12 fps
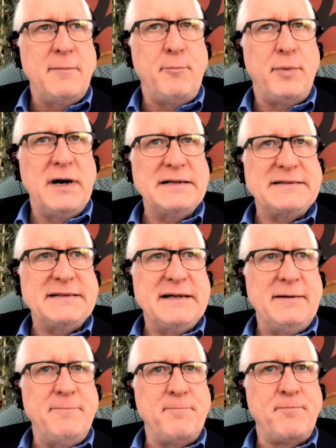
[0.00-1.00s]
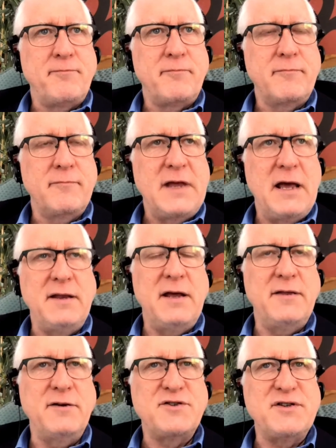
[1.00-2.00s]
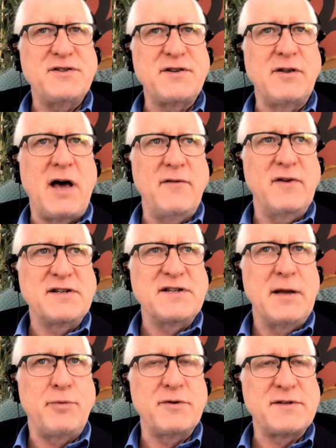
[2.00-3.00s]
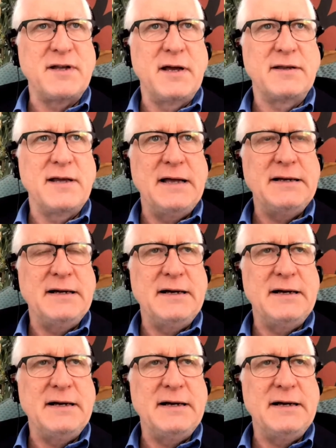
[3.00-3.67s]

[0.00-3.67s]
But um, and and there's just a lot of examples like that.